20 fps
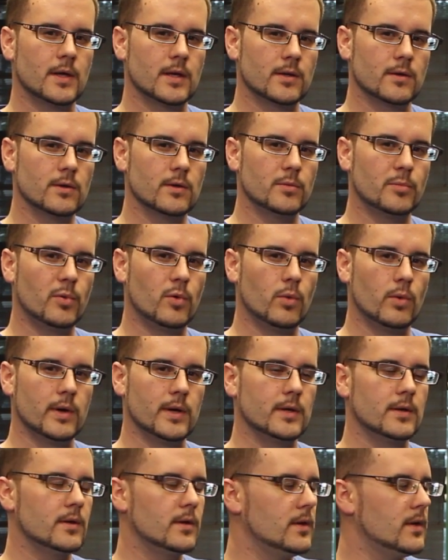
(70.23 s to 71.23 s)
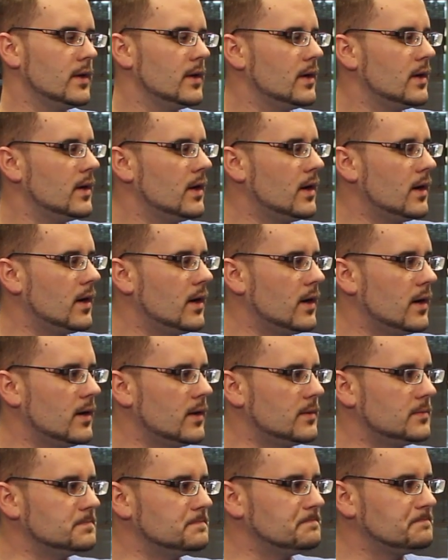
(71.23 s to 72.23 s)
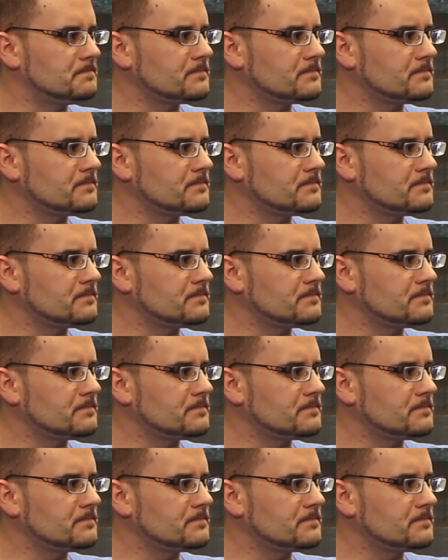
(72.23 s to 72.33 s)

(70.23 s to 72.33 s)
good point. I